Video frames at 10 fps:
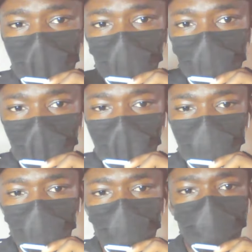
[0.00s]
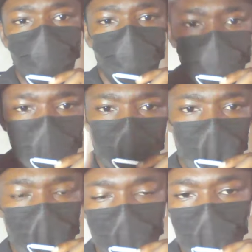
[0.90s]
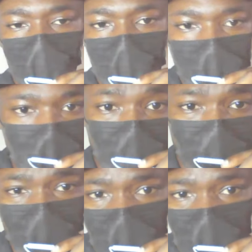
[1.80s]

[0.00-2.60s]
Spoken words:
and no more cast on a song, sorry, and gone and